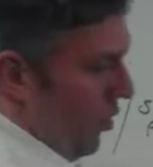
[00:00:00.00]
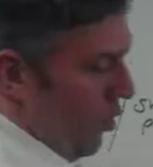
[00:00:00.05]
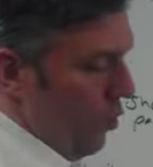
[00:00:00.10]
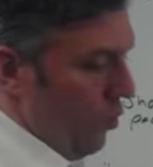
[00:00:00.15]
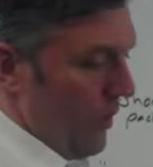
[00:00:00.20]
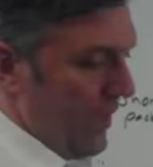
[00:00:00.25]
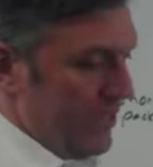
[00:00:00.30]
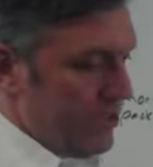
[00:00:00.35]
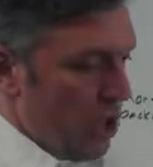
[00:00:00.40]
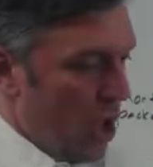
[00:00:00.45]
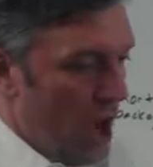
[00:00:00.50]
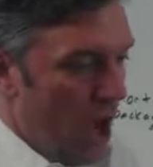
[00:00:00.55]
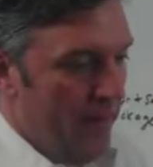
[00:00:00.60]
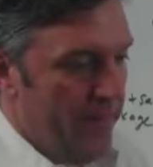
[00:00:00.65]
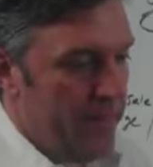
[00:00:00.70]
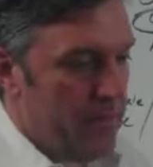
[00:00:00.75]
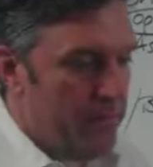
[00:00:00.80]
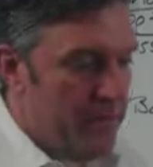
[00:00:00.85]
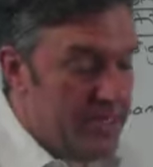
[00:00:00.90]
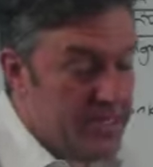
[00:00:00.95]
who we
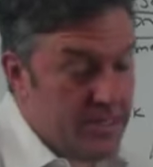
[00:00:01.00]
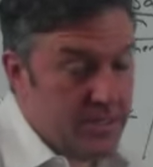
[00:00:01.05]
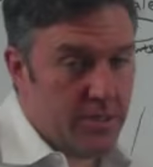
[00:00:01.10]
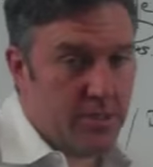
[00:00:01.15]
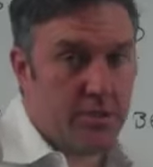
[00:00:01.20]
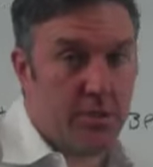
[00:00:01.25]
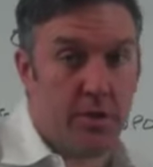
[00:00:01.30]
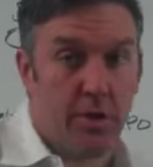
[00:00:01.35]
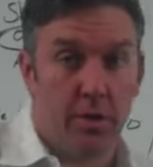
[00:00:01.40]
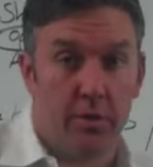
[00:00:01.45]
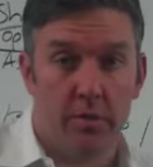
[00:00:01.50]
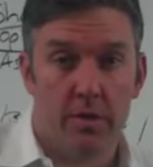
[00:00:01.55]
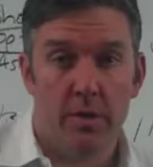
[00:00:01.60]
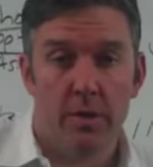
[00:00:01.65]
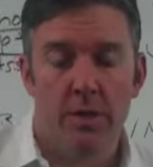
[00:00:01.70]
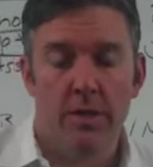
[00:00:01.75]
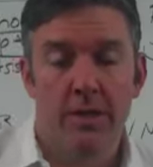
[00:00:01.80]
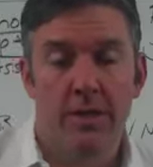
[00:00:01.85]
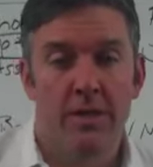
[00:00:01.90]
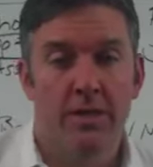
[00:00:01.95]
taught the business to.
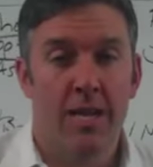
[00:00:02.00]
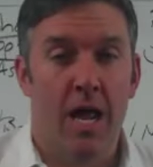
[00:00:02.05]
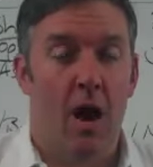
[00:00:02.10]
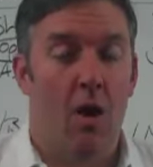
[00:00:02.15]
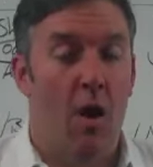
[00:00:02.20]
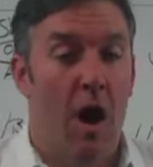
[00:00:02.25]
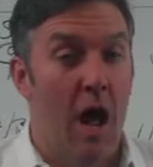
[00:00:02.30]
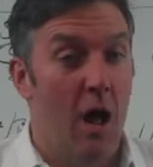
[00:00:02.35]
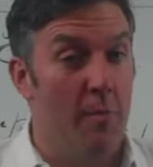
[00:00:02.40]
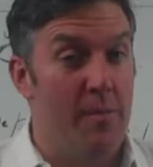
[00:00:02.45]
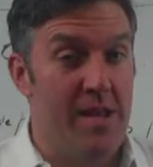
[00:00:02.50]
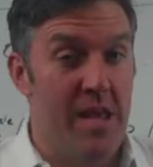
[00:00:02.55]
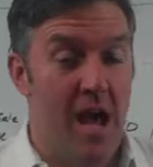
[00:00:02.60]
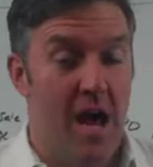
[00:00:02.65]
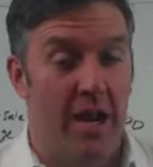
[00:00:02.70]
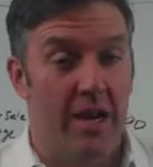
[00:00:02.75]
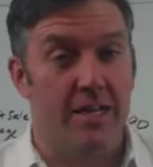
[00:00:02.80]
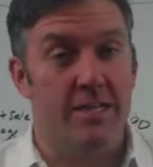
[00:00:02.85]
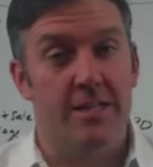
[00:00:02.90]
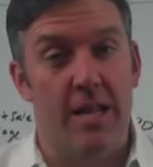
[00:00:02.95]
Now, I'll be
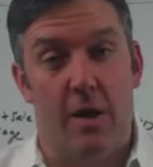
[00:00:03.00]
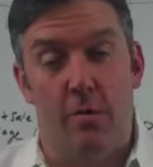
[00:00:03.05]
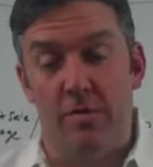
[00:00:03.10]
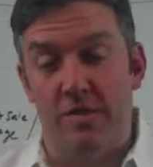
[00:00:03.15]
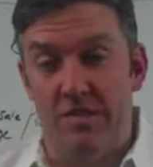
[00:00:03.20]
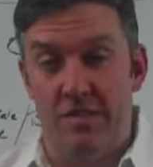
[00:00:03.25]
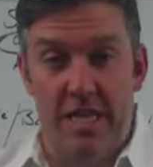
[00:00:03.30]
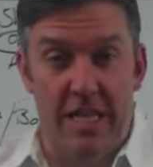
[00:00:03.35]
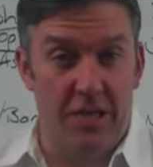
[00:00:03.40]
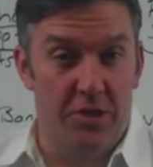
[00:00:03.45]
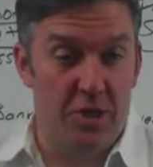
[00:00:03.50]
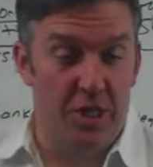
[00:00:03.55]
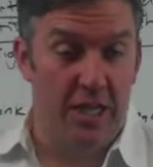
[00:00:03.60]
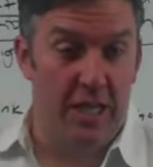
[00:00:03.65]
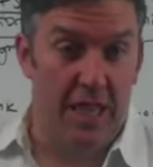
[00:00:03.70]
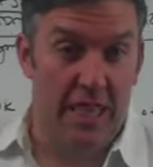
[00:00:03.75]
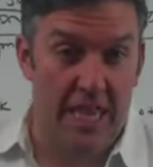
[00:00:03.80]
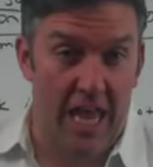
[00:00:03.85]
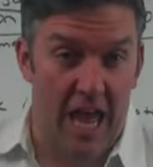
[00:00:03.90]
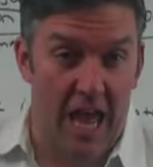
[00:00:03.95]
honest, I was
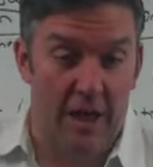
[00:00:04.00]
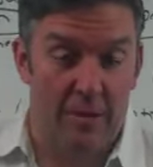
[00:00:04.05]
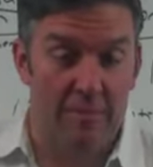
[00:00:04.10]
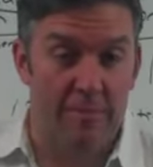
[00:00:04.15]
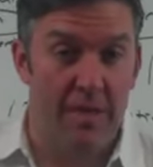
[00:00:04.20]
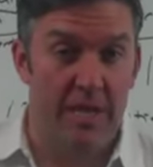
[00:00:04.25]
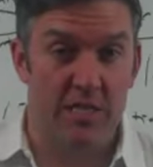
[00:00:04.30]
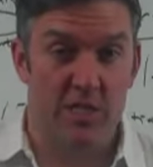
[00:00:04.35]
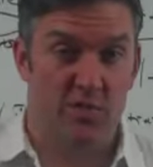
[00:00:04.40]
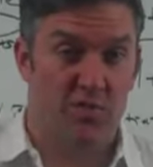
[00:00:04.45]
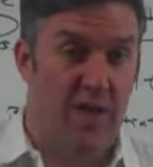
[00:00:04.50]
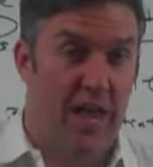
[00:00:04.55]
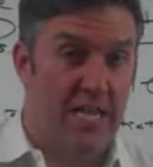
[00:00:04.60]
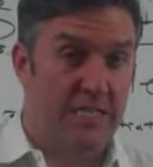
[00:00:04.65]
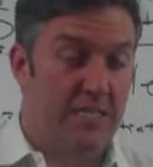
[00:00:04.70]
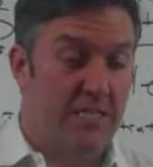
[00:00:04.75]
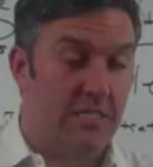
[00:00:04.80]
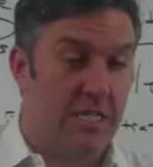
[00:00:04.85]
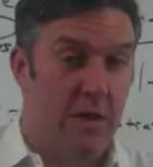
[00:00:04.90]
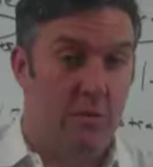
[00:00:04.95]
teaching them as
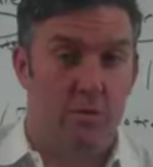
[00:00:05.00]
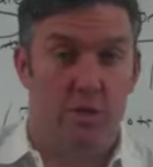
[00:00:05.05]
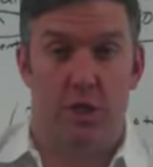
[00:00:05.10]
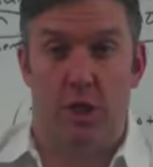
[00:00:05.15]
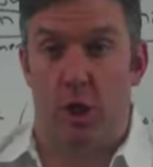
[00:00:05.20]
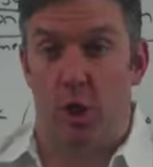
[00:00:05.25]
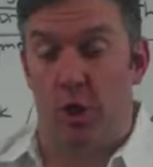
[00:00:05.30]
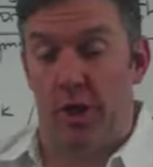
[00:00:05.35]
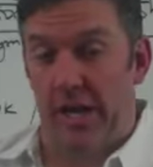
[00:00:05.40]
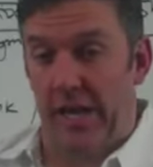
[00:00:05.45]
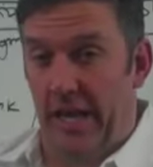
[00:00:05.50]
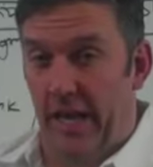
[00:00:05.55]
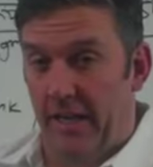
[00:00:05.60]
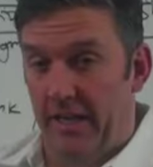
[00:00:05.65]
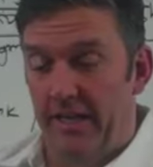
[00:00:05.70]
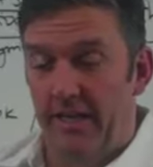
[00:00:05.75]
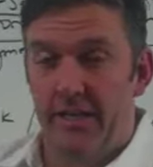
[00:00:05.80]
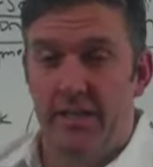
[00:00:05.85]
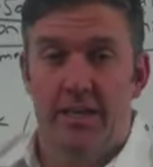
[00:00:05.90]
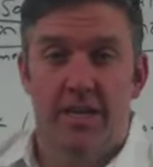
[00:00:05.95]
fast as I was learning
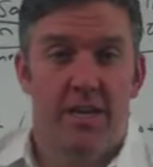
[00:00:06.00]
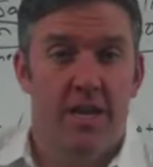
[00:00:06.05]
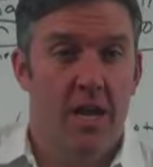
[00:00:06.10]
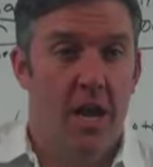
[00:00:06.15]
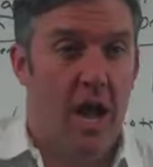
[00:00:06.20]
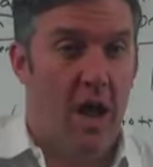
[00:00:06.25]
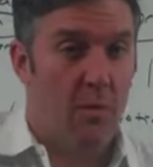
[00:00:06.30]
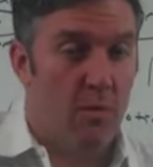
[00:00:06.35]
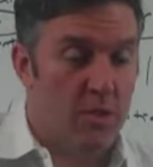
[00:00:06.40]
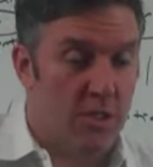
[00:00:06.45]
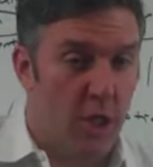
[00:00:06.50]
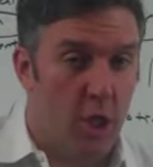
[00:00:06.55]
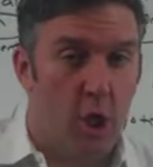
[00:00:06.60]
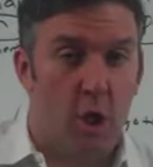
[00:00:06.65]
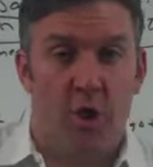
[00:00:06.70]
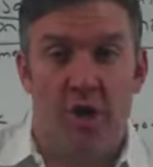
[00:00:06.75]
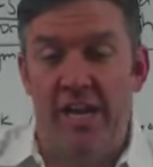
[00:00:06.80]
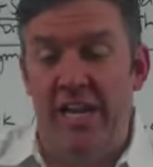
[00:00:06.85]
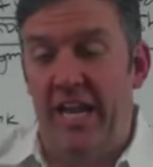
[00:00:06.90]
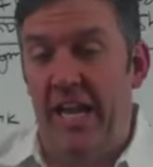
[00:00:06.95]
it. I was
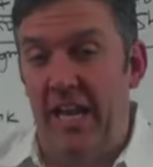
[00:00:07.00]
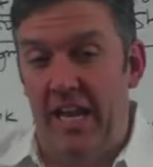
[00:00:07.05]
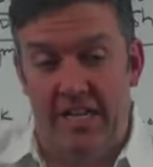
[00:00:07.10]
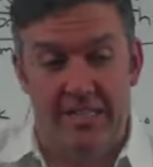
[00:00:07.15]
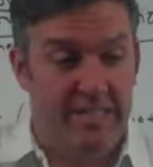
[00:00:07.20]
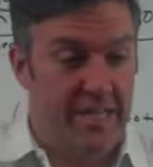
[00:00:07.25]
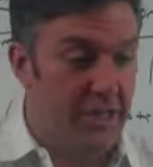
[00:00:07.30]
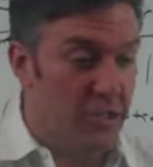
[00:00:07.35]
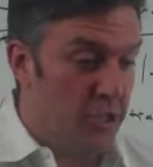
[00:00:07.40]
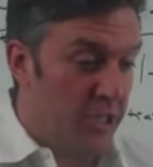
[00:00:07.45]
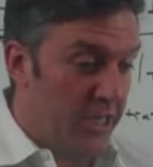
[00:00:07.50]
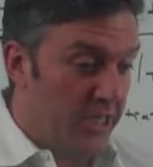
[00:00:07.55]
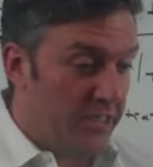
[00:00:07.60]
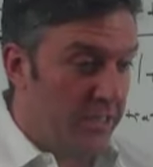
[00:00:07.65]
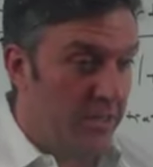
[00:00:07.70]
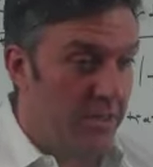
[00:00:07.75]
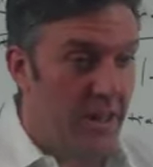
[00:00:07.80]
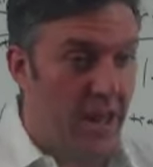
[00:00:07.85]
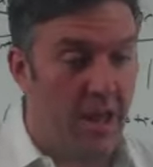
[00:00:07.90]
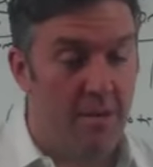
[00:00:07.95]
learning it and teaching it
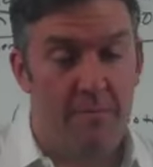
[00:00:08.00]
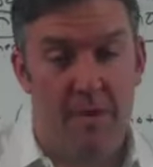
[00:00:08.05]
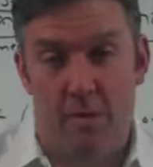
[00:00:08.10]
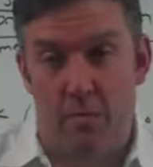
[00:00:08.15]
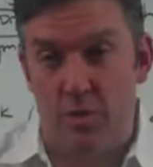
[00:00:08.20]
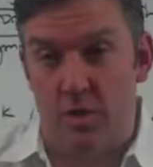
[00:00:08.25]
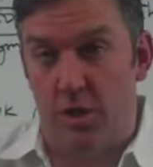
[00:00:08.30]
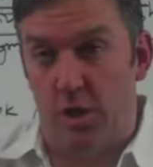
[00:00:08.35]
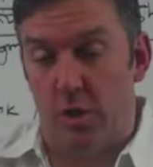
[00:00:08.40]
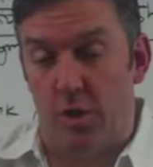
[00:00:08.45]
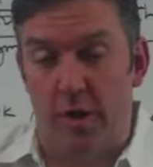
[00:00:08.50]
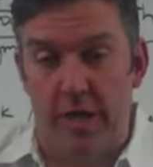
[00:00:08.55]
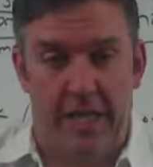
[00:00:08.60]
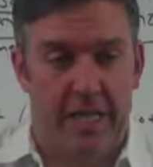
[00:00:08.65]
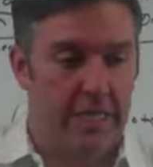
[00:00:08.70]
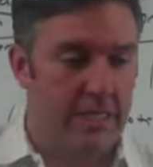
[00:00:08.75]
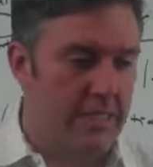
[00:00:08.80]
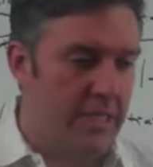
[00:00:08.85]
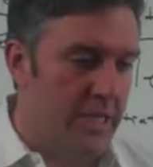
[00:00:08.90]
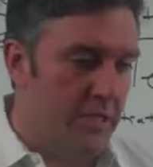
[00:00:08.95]
to them. I was learning
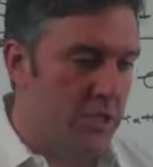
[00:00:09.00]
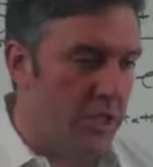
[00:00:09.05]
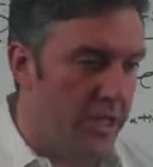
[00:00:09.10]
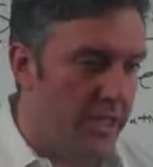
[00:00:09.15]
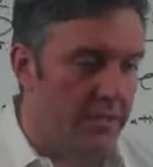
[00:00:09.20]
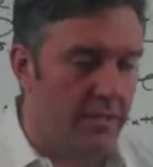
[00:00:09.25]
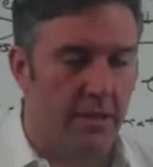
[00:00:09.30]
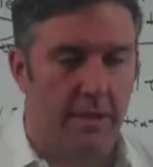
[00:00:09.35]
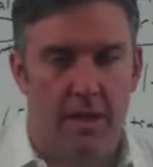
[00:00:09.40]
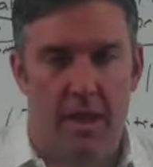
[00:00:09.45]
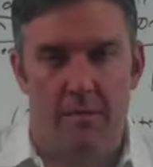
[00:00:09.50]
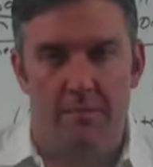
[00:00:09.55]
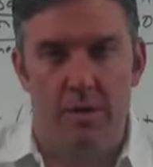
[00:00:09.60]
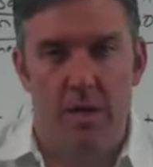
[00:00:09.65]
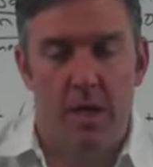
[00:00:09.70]
it and teaching it to them.